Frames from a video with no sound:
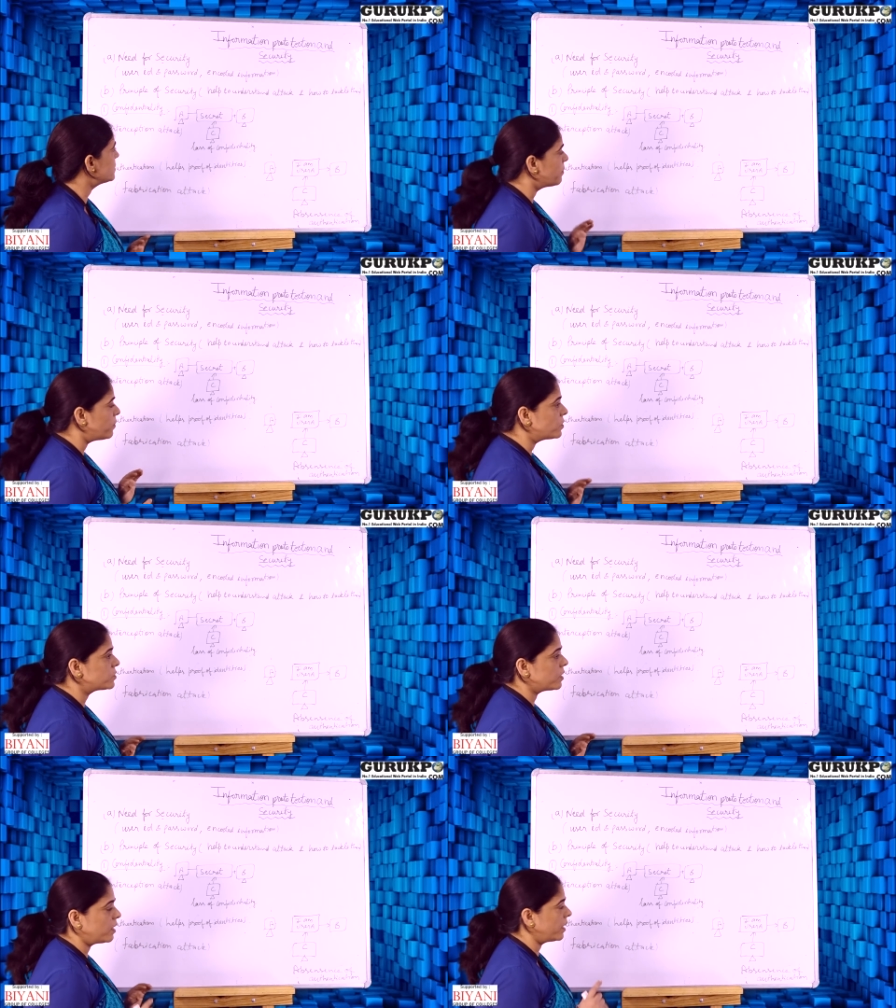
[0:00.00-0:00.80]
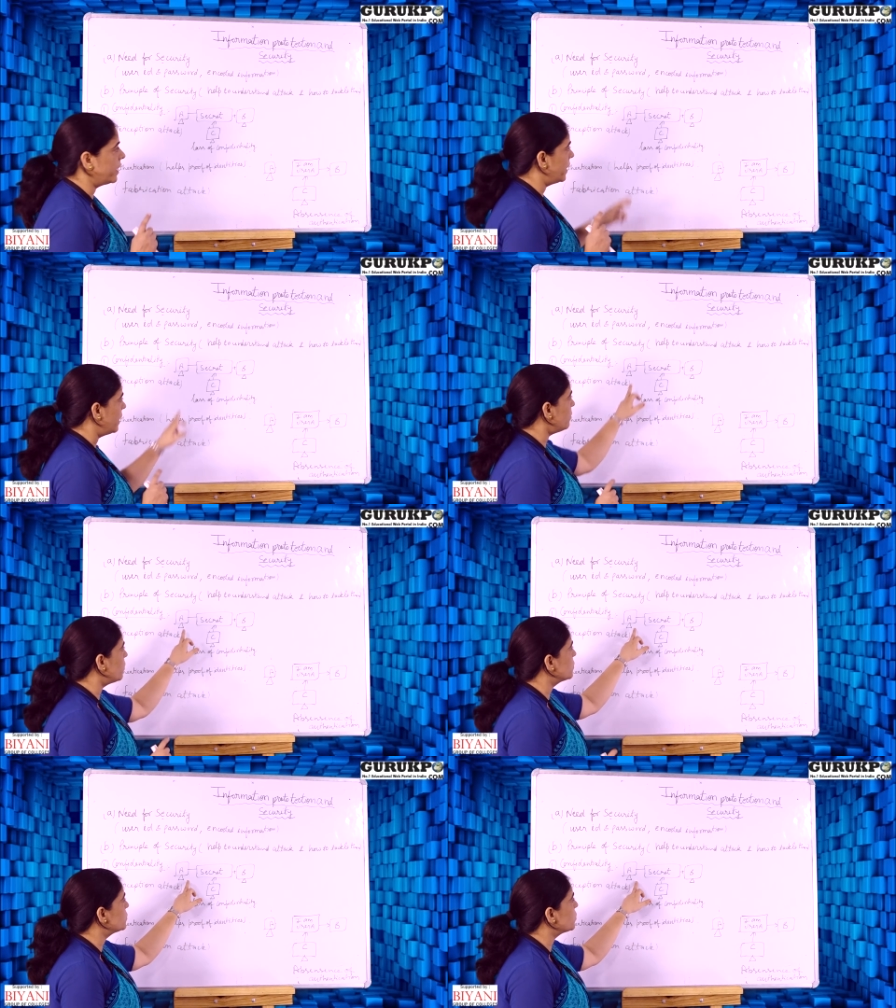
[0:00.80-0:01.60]
suppose A
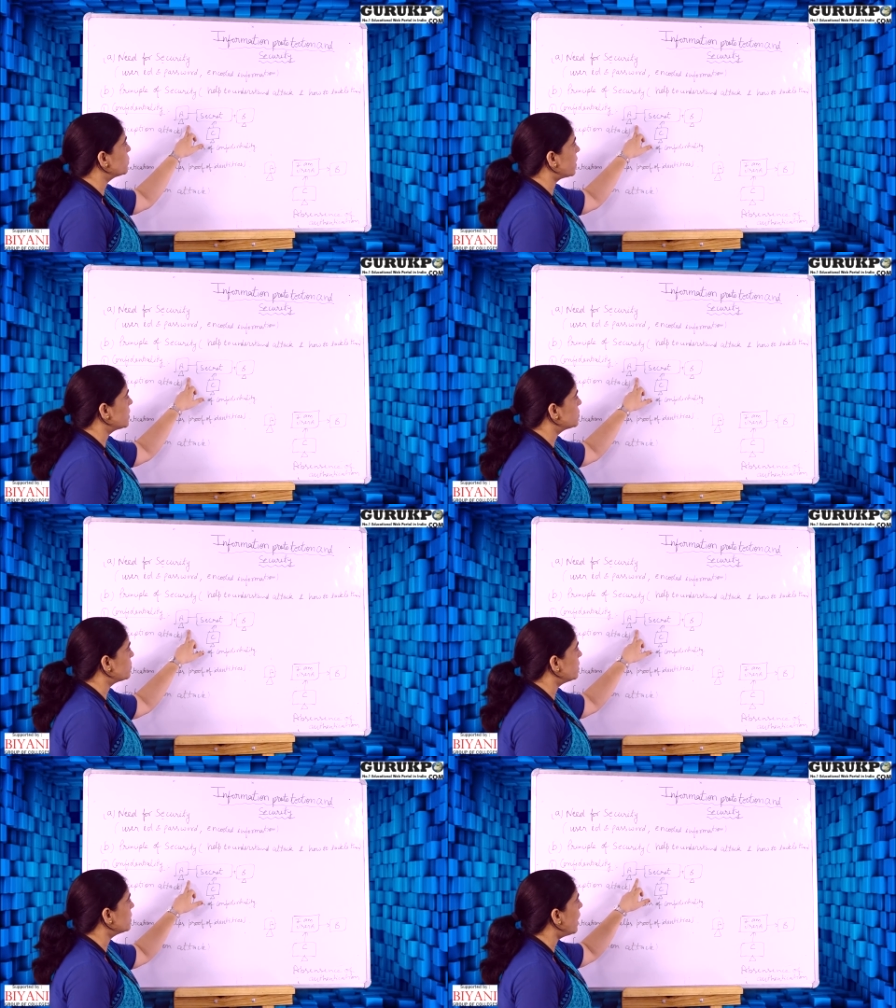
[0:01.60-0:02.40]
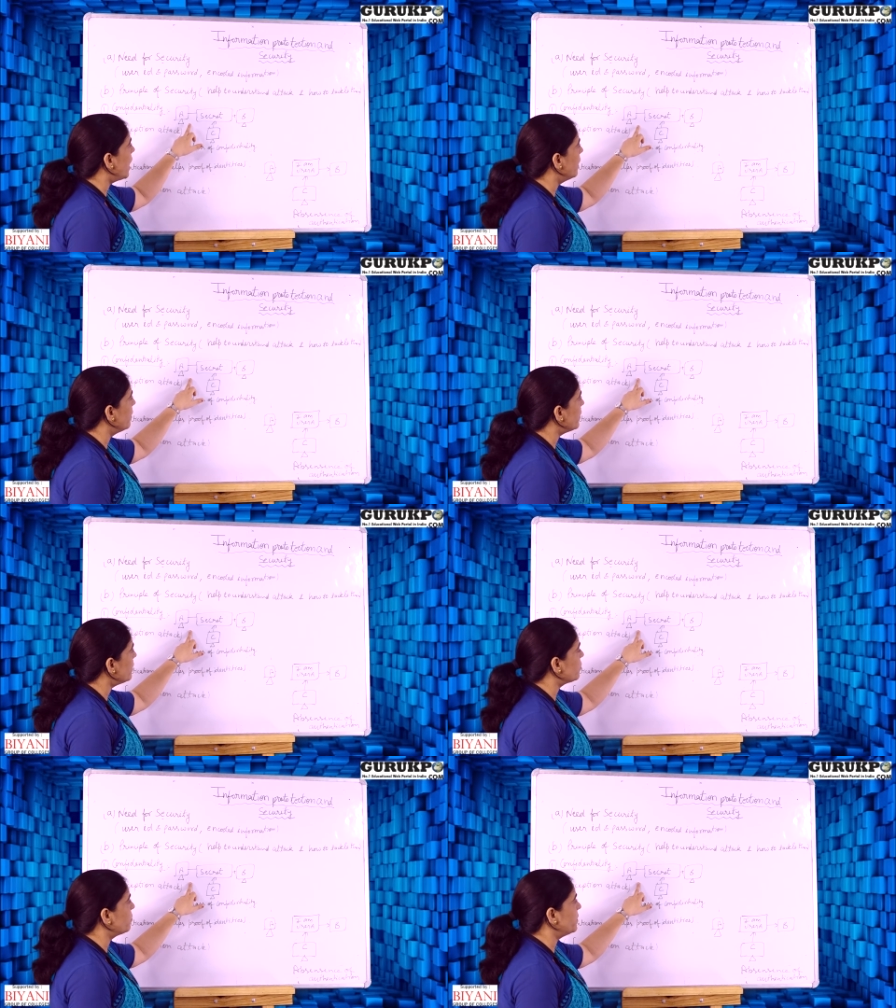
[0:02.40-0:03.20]
wants to transfer 100
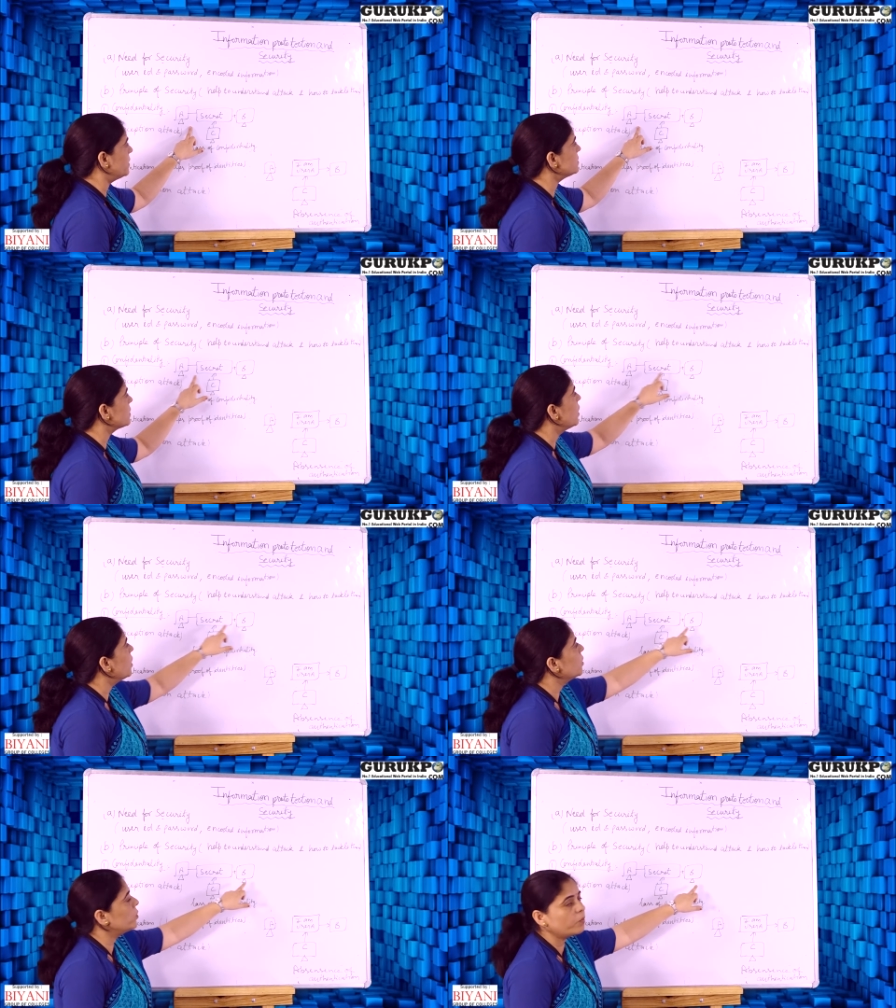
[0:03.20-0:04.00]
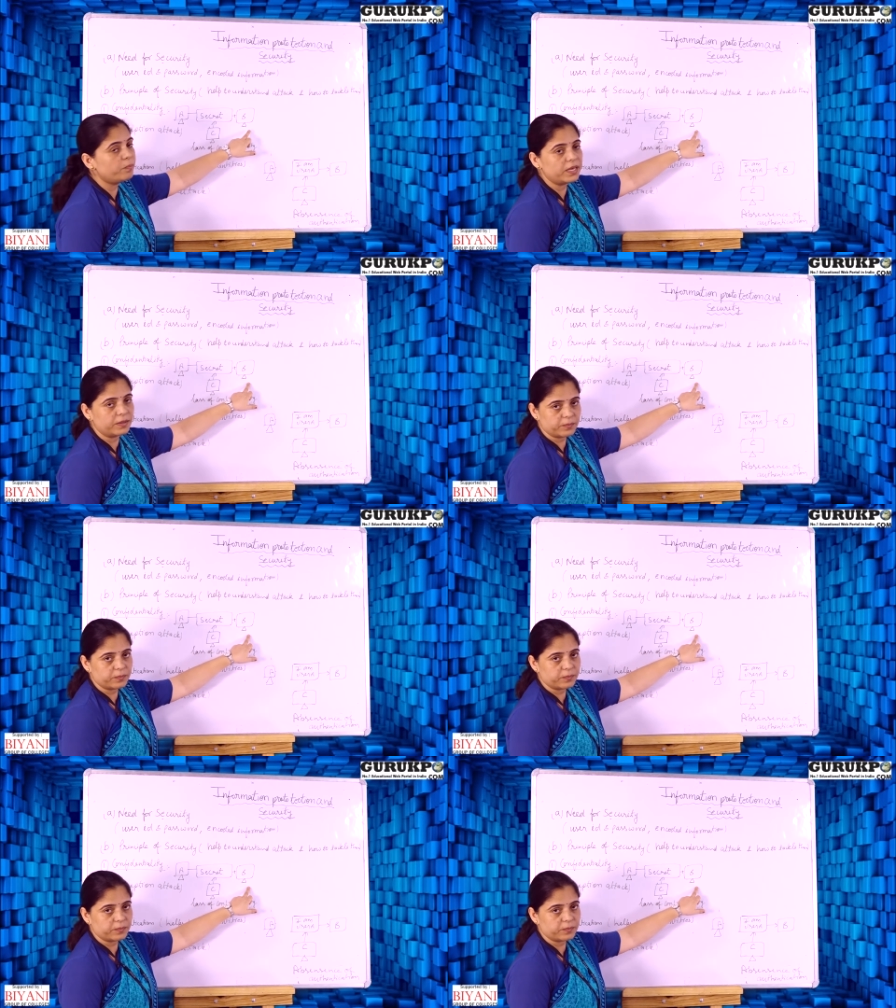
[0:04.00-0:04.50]
rupees to B,